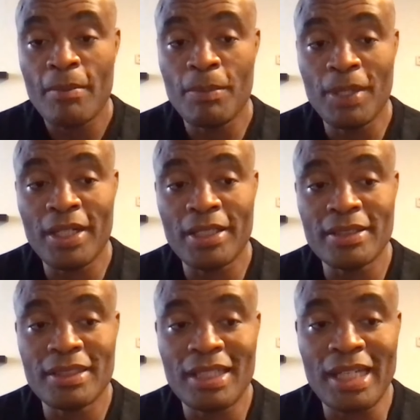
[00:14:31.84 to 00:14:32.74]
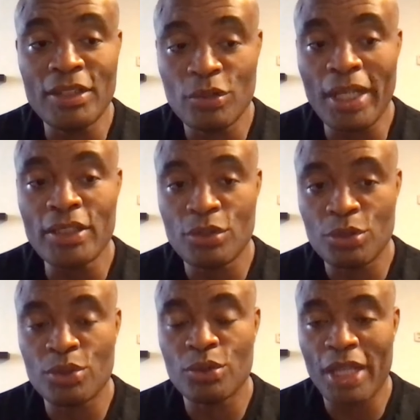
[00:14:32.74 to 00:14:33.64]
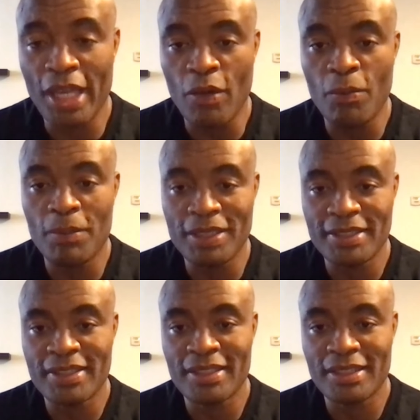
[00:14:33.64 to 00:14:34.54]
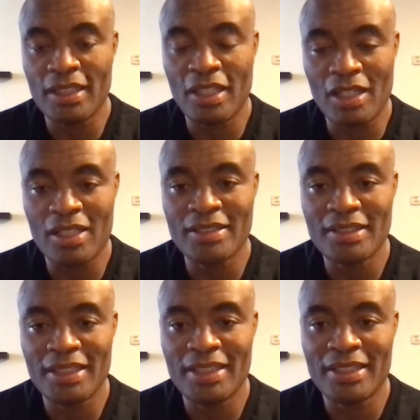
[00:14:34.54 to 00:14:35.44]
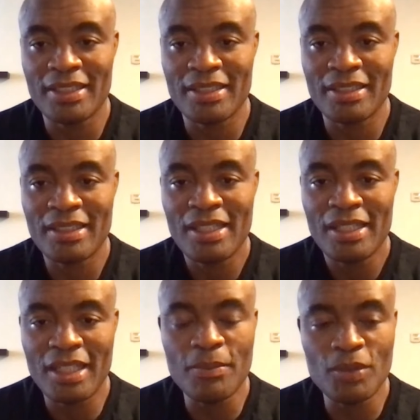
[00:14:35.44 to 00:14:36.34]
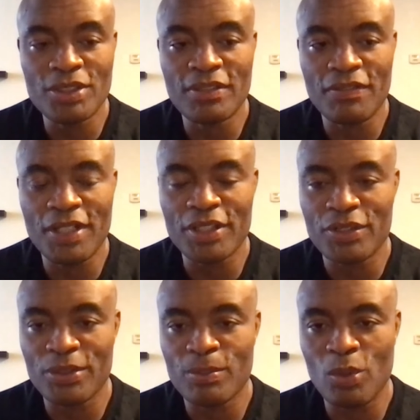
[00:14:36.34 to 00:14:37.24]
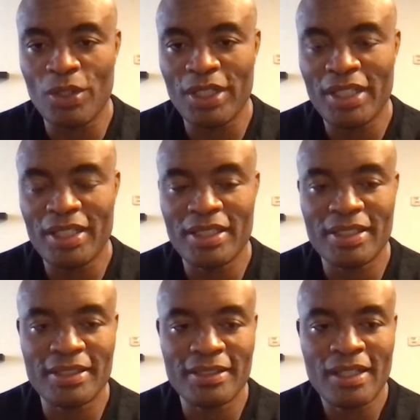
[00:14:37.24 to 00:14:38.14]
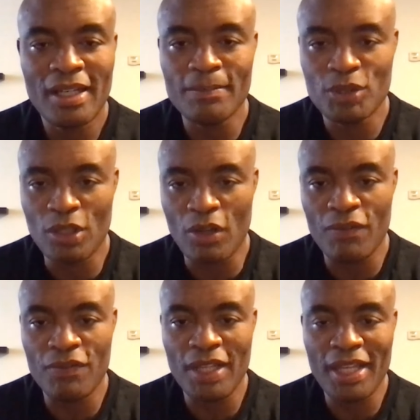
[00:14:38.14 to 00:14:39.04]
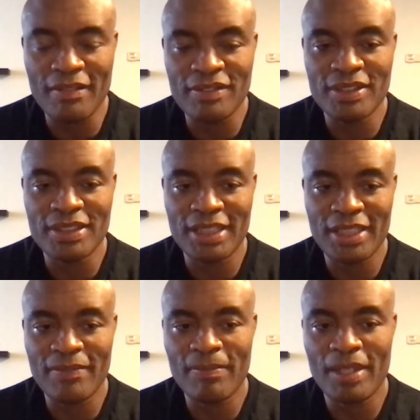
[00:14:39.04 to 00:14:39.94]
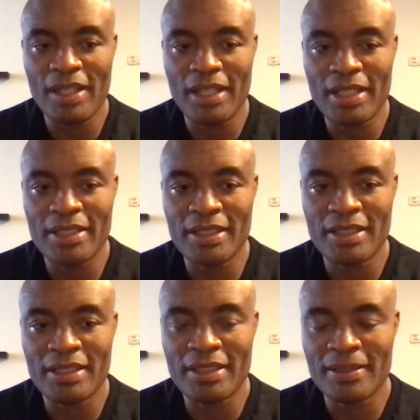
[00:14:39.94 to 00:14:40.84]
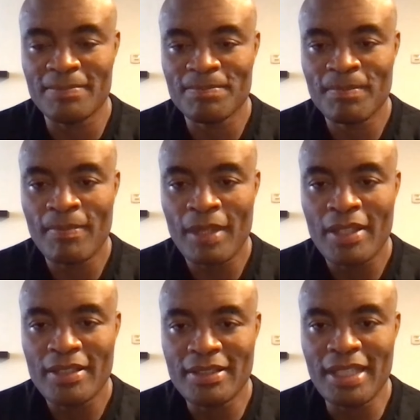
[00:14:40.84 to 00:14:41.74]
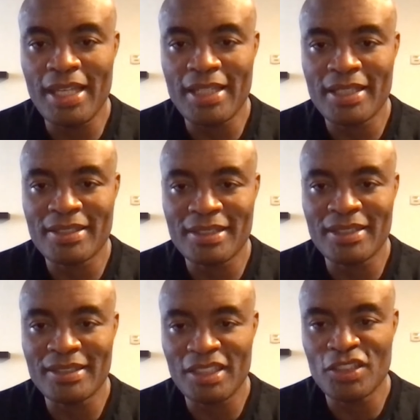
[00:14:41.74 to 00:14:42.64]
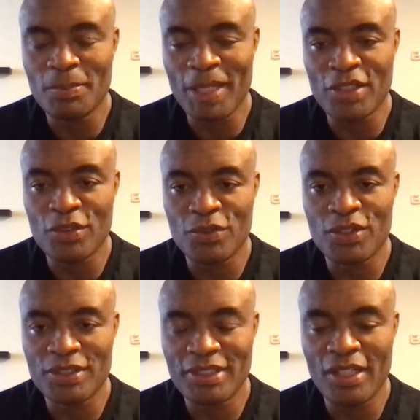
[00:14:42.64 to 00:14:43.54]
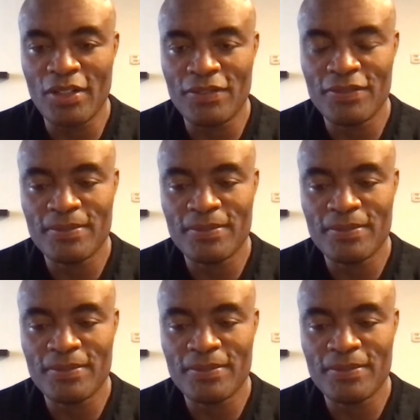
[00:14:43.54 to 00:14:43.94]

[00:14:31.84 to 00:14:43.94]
But I try to help my son a lot. And Gabriel is a very good boy, and absolve everything and take something special for himself.